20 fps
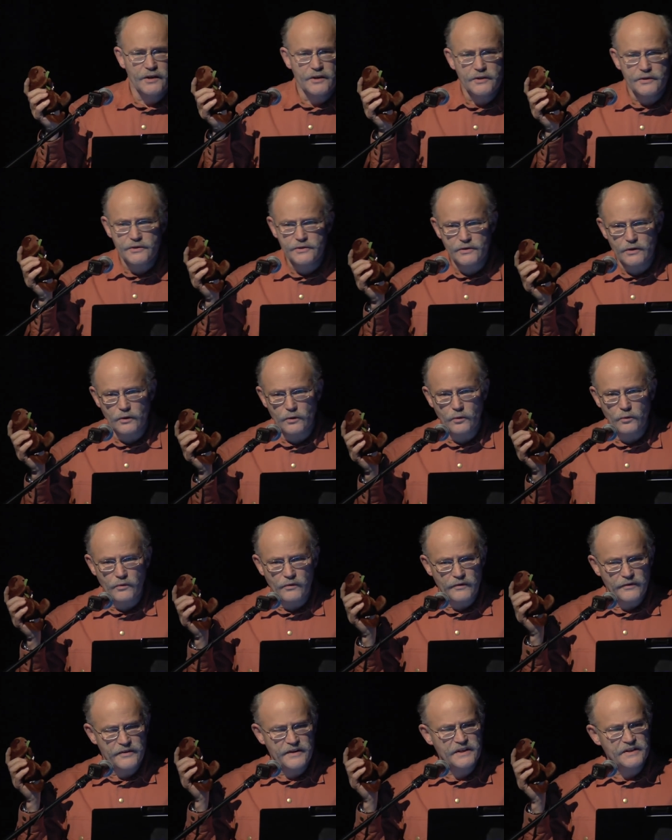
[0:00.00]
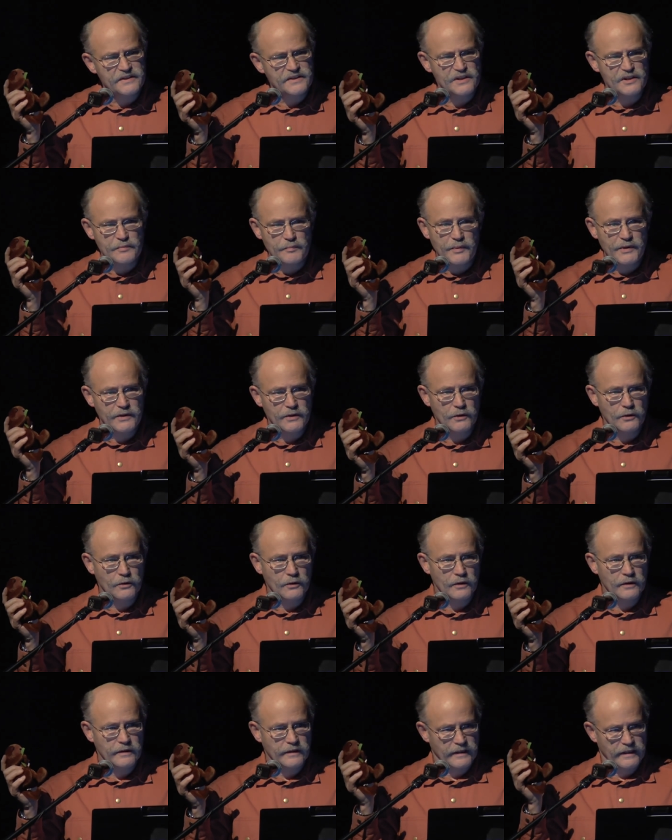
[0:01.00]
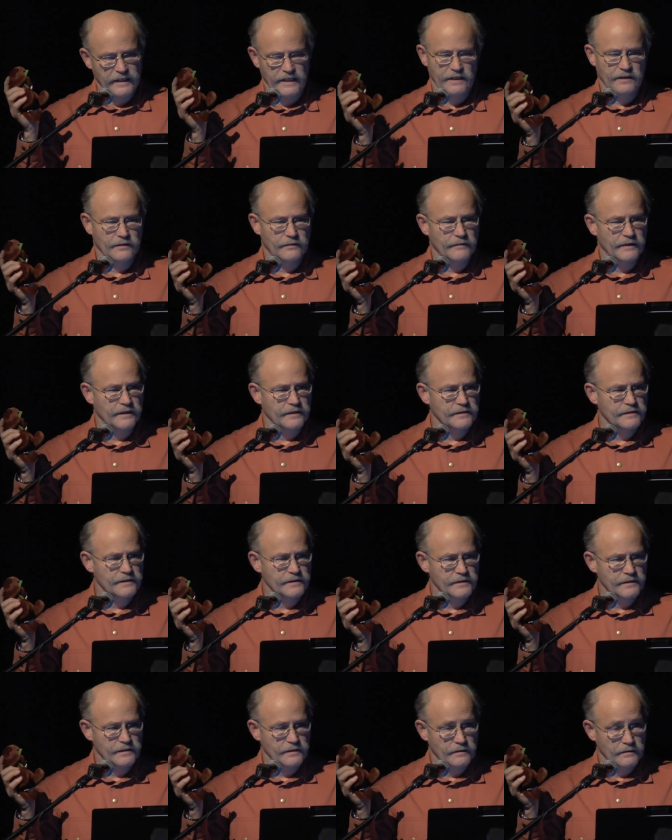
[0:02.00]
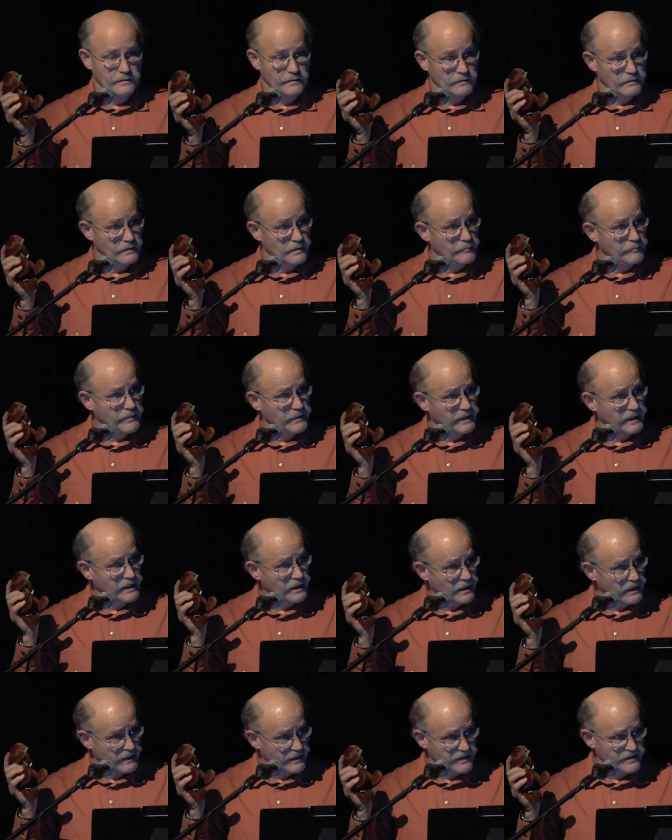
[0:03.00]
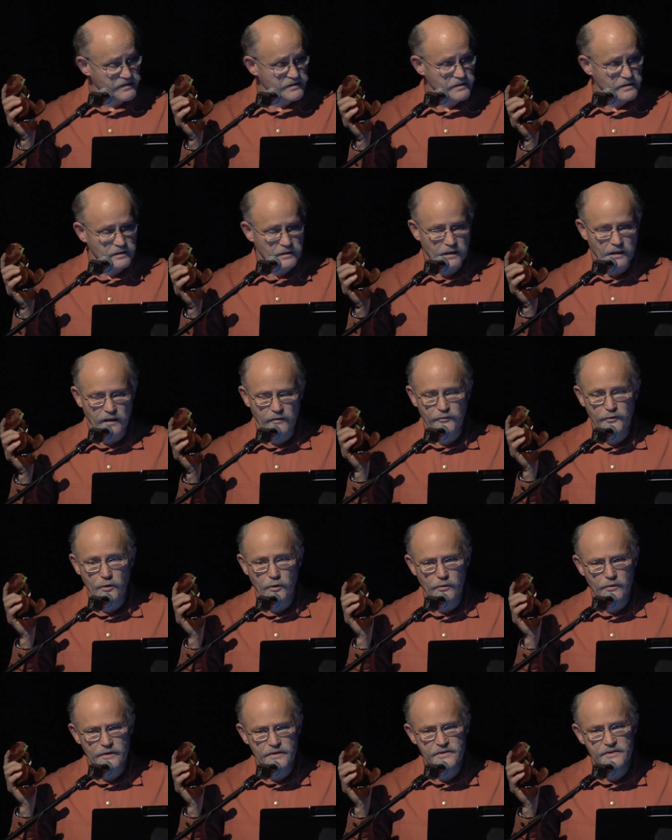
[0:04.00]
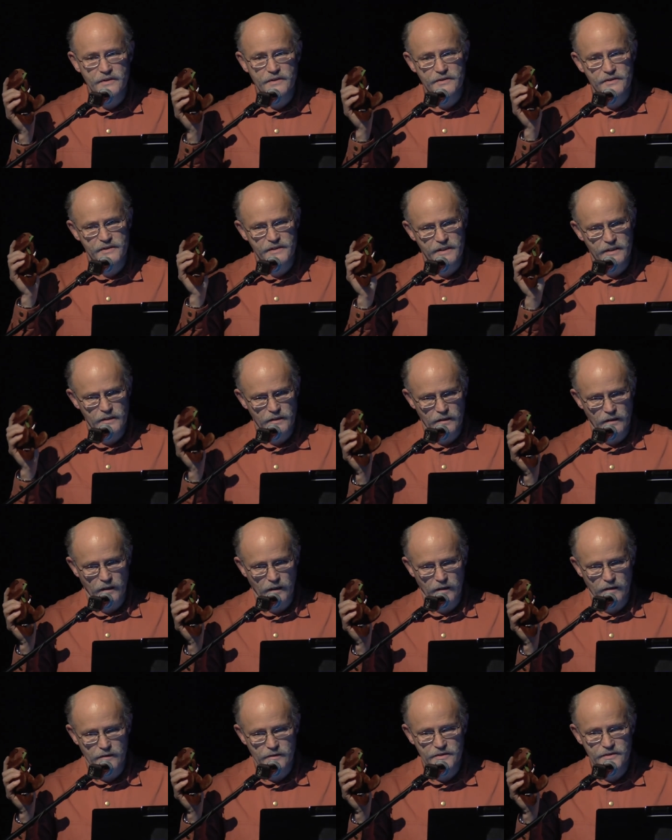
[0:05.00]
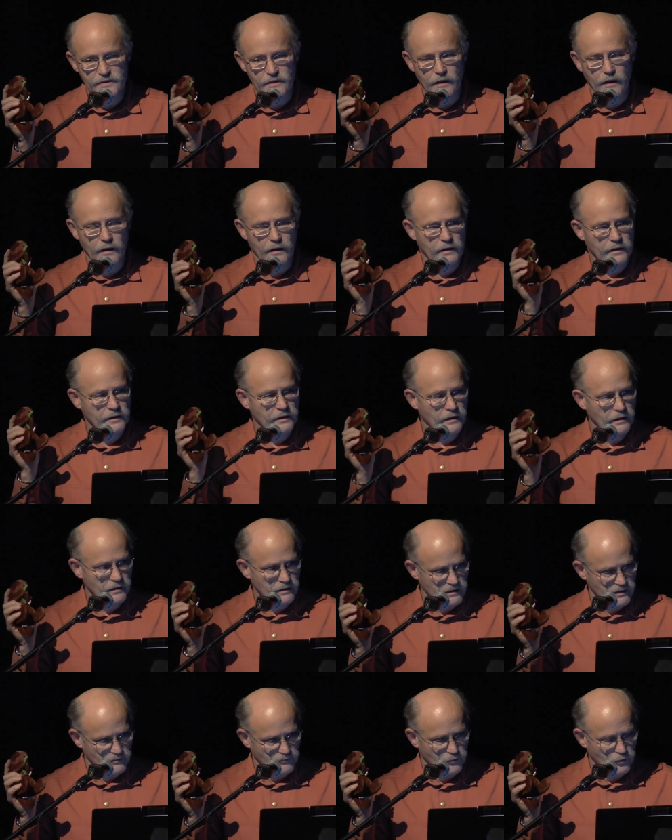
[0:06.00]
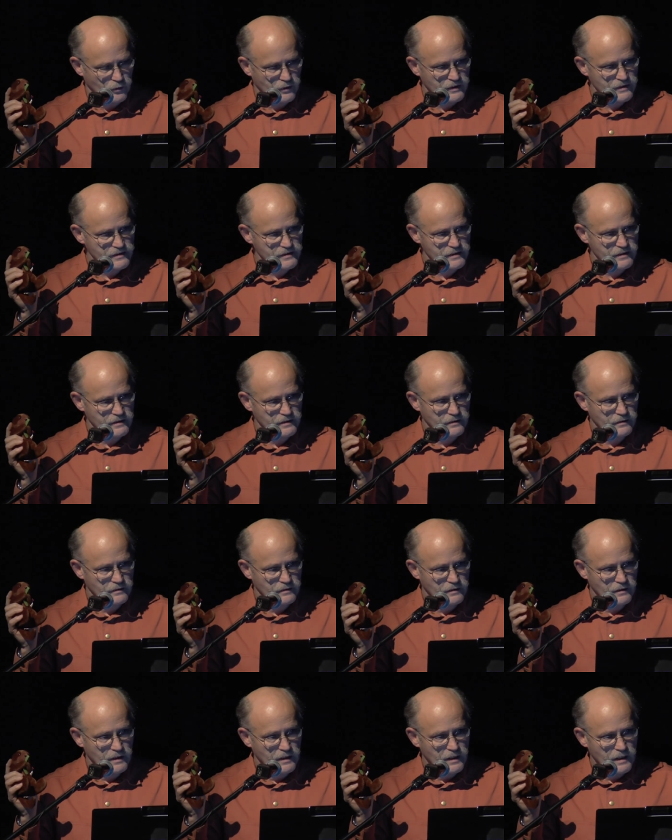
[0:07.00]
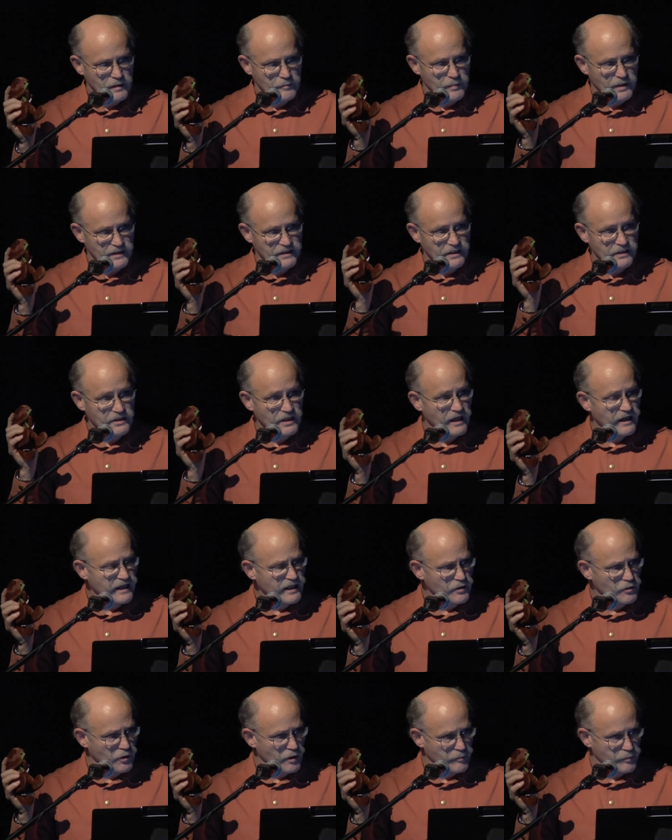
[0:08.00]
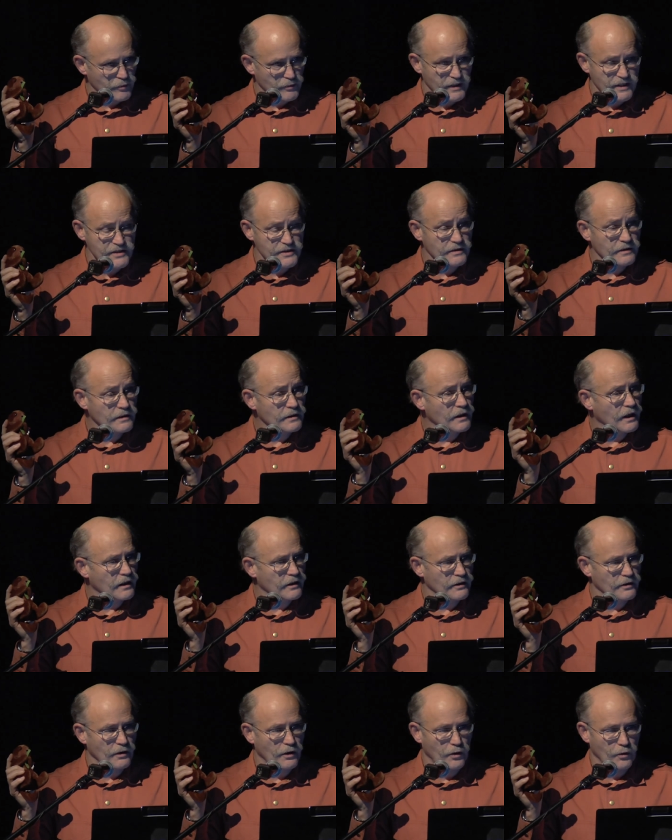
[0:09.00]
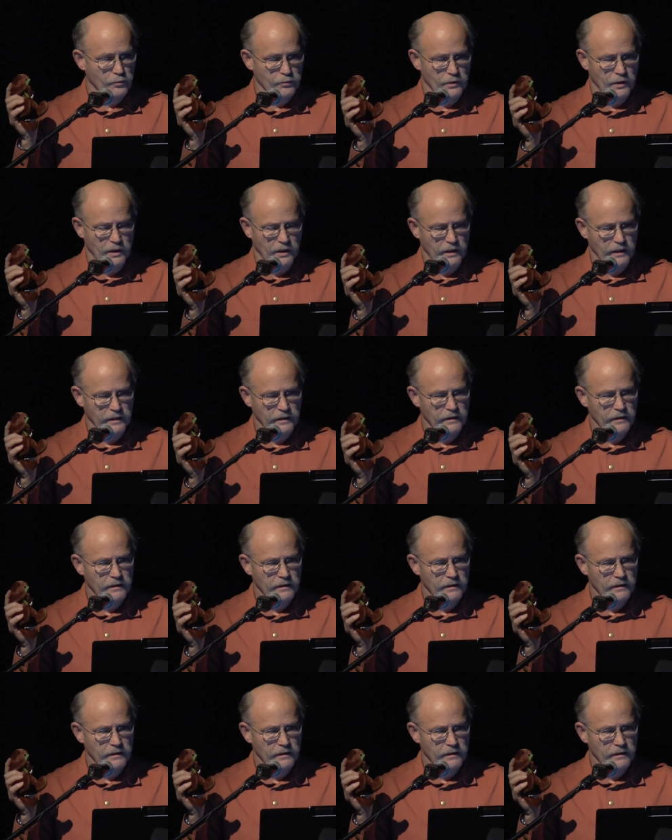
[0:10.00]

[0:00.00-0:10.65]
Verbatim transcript: so this is pure ignorance because, of course, sea otters are carnivores. But the Ty corporation got it all wrong.